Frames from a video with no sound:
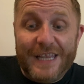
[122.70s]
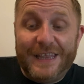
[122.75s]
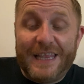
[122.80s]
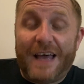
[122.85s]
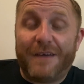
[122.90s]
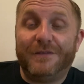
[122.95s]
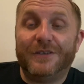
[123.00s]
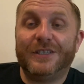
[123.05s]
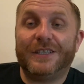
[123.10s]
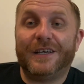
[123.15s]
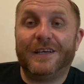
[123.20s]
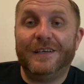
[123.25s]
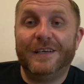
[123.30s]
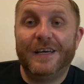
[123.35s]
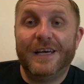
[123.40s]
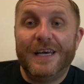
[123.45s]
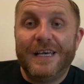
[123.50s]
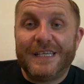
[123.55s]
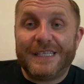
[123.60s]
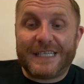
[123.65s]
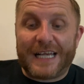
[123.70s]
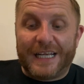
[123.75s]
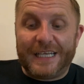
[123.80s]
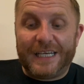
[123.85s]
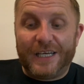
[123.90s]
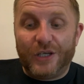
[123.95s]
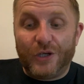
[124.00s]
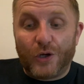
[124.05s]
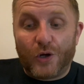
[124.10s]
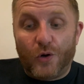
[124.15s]
Lavender, standing
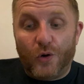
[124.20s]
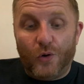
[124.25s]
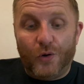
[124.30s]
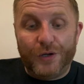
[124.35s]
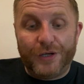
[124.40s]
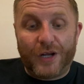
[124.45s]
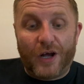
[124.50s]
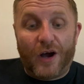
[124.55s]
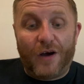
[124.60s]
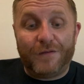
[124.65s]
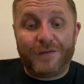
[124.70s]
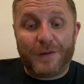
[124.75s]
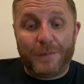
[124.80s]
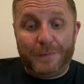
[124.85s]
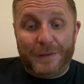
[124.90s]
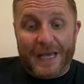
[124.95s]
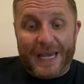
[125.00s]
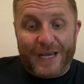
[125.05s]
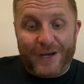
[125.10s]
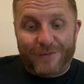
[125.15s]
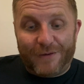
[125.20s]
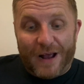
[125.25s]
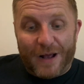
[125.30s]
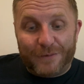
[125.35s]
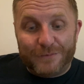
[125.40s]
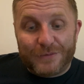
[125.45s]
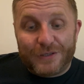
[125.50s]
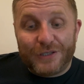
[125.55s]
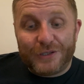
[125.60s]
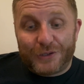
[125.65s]
in a corner of the
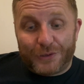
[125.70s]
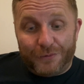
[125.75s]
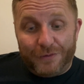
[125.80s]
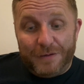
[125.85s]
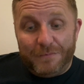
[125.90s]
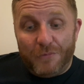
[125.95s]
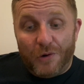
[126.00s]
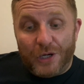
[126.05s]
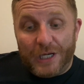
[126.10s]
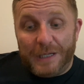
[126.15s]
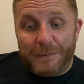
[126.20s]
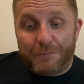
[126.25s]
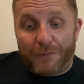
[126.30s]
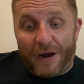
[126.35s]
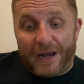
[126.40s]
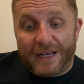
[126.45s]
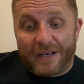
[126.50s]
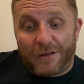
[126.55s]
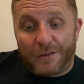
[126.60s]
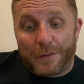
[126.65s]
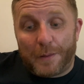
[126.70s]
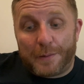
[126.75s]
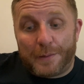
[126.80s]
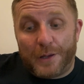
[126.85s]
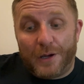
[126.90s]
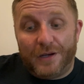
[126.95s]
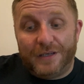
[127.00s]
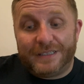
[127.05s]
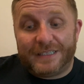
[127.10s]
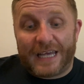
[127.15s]
playground during morning break on the
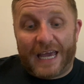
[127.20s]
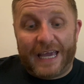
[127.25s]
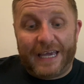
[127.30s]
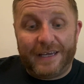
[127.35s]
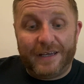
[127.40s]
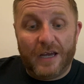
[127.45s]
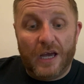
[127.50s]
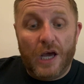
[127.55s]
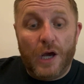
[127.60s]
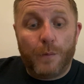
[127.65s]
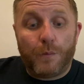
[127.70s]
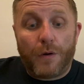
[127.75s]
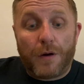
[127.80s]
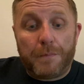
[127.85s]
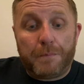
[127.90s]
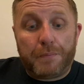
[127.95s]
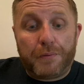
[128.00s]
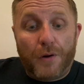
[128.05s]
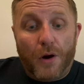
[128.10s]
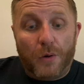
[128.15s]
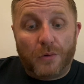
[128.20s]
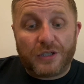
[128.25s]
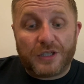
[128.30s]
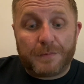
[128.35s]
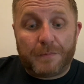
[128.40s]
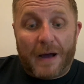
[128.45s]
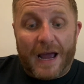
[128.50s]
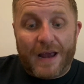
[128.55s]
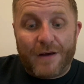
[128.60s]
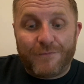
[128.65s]
third day, were approached
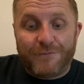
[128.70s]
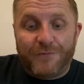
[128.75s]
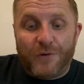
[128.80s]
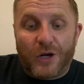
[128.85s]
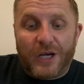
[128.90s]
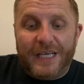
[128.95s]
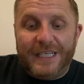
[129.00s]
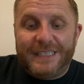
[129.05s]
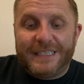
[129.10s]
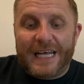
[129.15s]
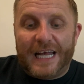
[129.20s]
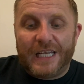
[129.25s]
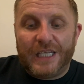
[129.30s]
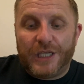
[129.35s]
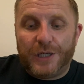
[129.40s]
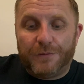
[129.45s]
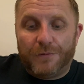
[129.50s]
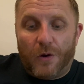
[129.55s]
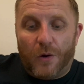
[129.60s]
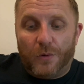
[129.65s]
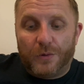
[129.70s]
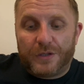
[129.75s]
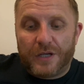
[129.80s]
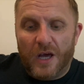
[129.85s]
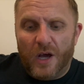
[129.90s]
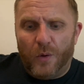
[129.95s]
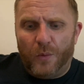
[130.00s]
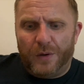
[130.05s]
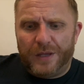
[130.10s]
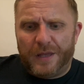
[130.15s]
by a rugged 10-year-old
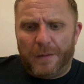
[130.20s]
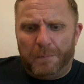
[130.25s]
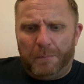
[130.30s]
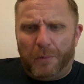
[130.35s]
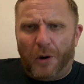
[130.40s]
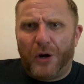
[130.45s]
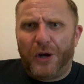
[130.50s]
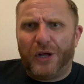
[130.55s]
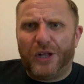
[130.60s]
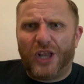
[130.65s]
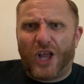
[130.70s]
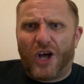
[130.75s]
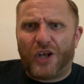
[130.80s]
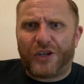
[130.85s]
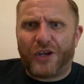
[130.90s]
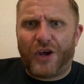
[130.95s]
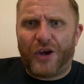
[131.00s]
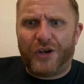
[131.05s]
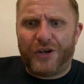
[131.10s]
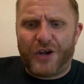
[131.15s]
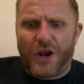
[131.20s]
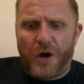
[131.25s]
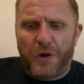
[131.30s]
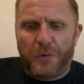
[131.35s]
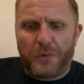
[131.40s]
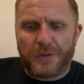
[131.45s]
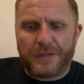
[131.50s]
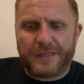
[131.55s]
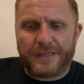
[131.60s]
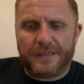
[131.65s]
with a boil on her
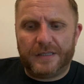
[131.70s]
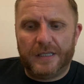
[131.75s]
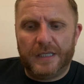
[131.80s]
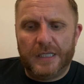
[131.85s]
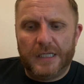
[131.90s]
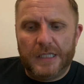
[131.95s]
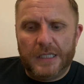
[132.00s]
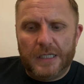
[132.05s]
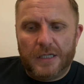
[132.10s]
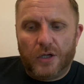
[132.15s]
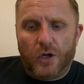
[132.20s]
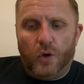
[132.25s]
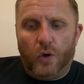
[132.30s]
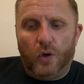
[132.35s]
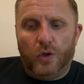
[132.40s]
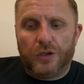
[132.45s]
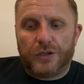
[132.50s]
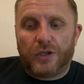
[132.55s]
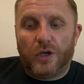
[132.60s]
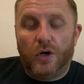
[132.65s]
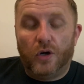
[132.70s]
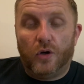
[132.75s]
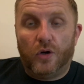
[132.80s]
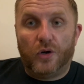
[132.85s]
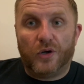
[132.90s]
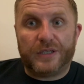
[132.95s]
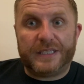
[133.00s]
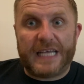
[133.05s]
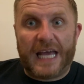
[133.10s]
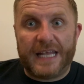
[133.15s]
nose, called
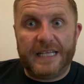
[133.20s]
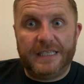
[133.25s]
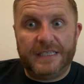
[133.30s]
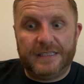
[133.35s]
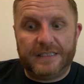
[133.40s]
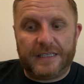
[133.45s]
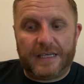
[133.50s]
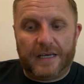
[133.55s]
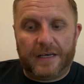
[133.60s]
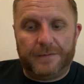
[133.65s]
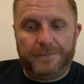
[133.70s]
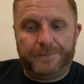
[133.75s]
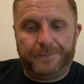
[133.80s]
Hortensia.